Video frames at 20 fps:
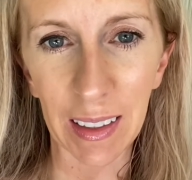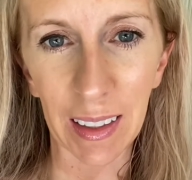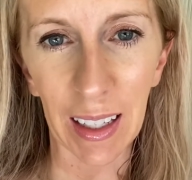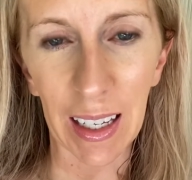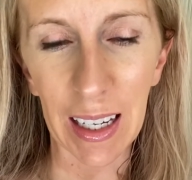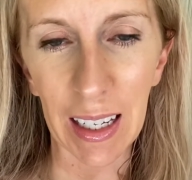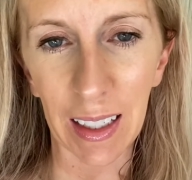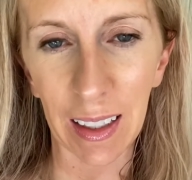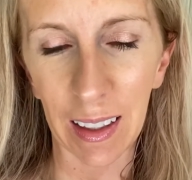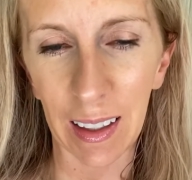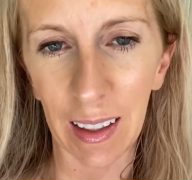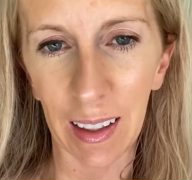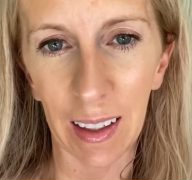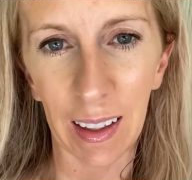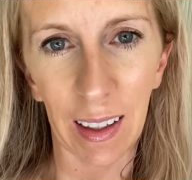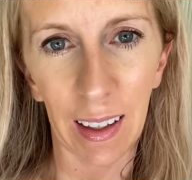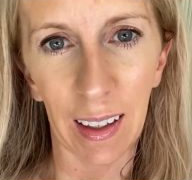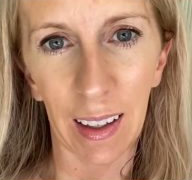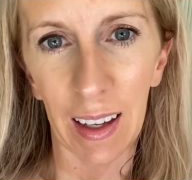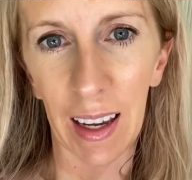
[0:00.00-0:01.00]
Like,
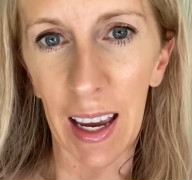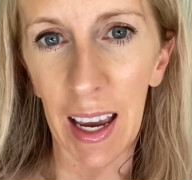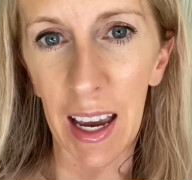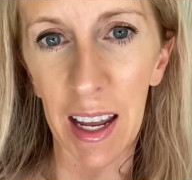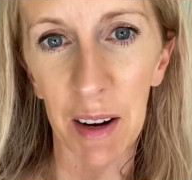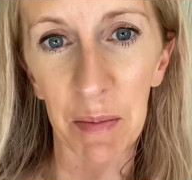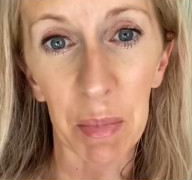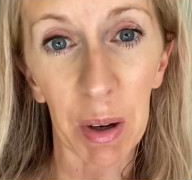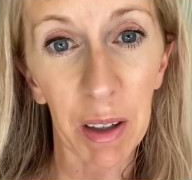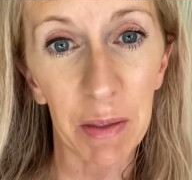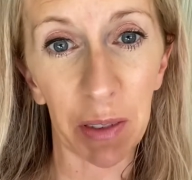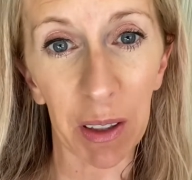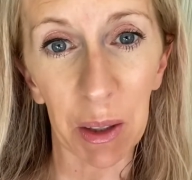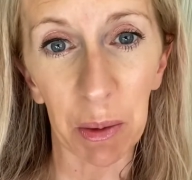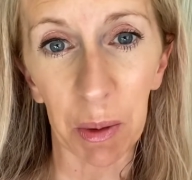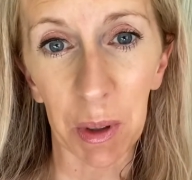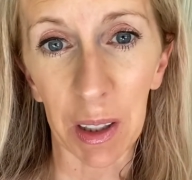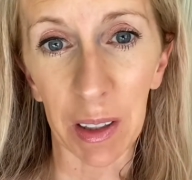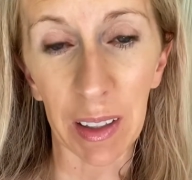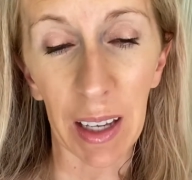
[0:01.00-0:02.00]
in a perfect
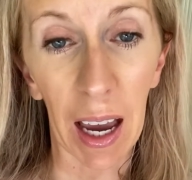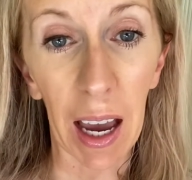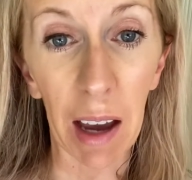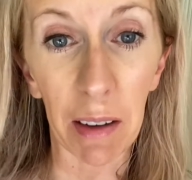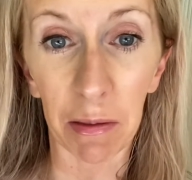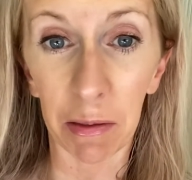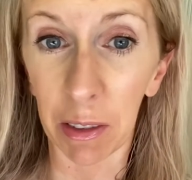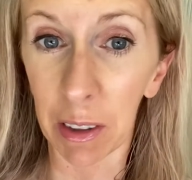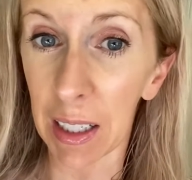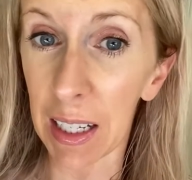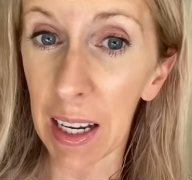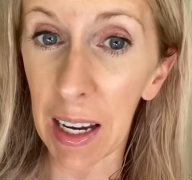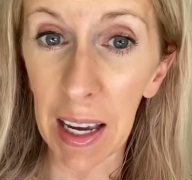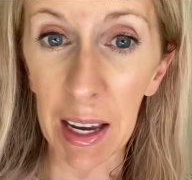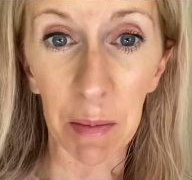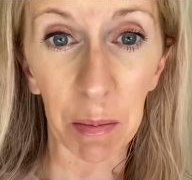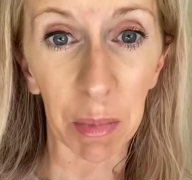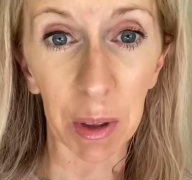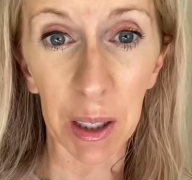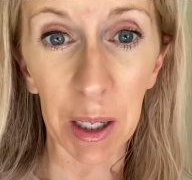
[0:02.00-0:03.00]
world, every
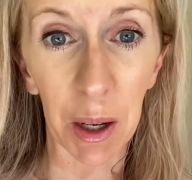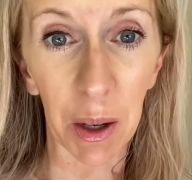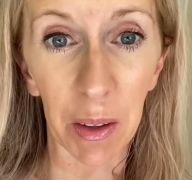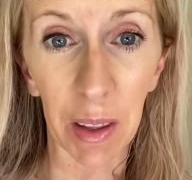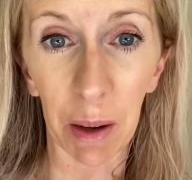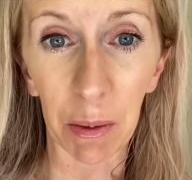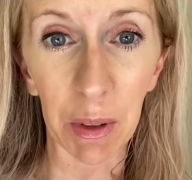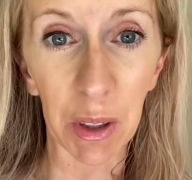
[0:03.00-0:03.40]
embryo that was